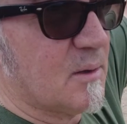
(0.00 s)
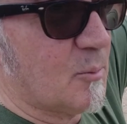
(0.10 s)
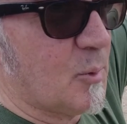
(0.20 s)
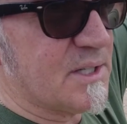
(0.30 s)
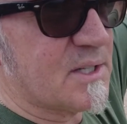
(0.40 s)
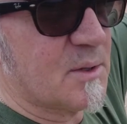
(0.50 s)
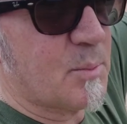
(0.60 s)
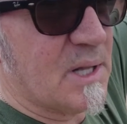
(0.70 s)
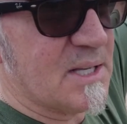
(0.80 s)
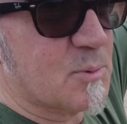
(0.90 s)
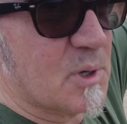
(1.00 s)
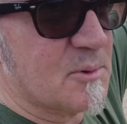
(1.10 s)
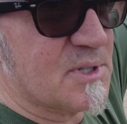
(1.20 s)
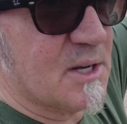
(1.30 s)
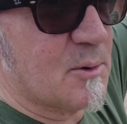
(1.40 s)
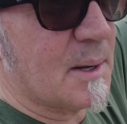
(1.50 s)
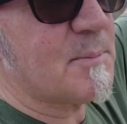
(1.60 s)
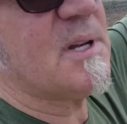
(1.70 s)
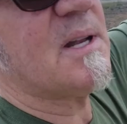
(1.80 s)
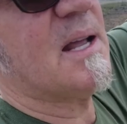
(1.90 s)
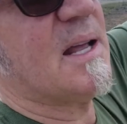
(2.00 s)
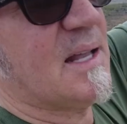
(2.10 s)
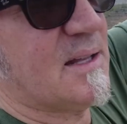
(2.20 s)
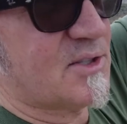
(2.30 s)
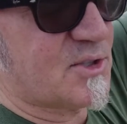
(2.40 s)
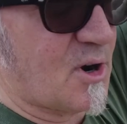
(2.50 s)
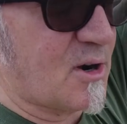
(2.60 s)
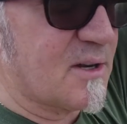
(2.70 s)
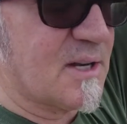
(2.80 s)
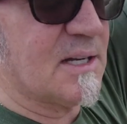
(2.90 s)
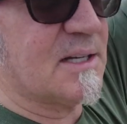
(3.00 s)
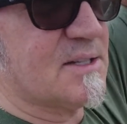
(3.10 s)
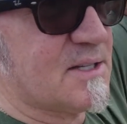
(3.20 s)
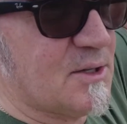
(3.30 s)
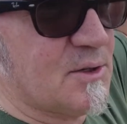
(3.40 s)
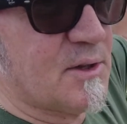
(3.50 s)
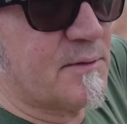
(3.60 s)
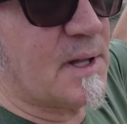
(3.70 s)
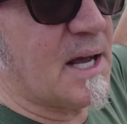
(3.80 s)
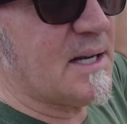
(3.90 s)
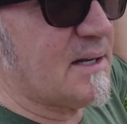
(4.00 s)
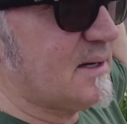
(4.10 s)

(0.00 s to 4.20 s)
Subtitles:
went to the place where it was interrupted, started and continued the flight.